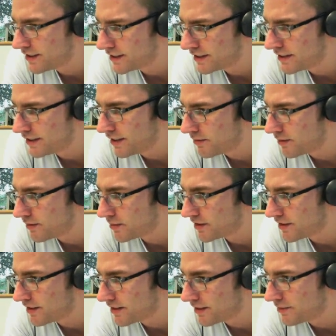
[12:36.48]
Do you like my
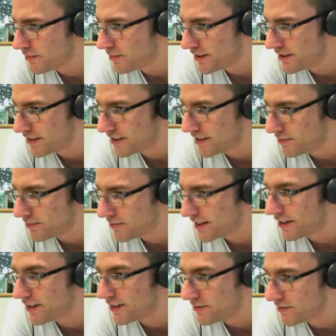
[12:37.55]
prison? I'll be your jailbait.
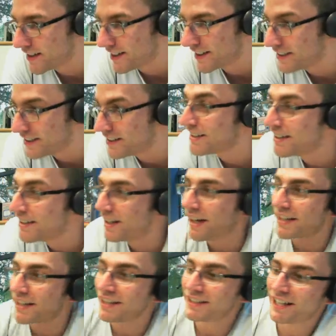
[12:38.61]
Oh my god.
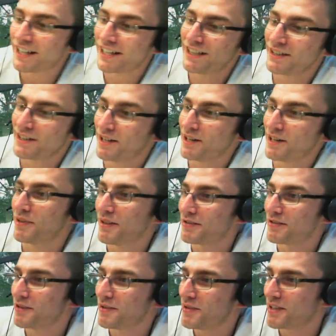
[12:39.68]
I guess they know that I'm live
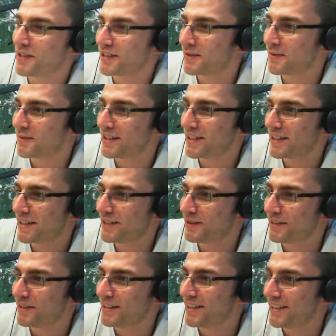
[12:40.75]
streaming, so I'm gonna
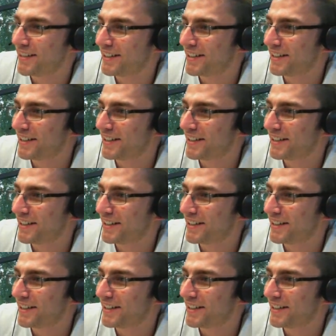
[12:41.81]
kill the.